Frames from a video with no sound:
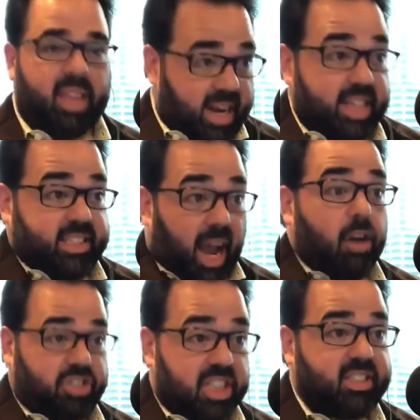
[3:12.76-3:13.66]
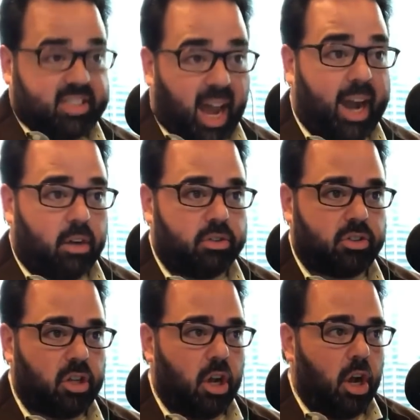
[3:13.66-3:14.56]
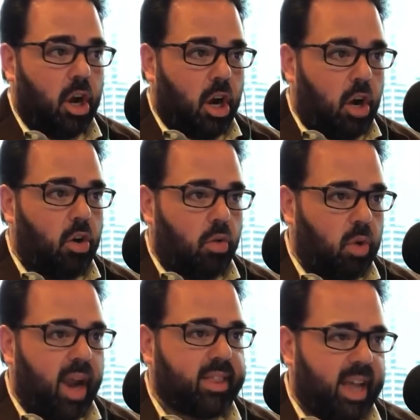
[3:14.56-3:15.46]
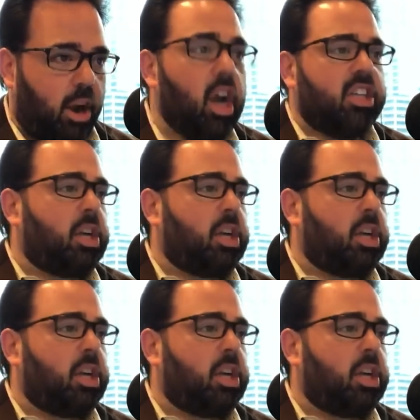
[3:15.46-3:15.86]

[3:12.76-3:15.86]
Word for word: That is how she sounds. Uh, right there.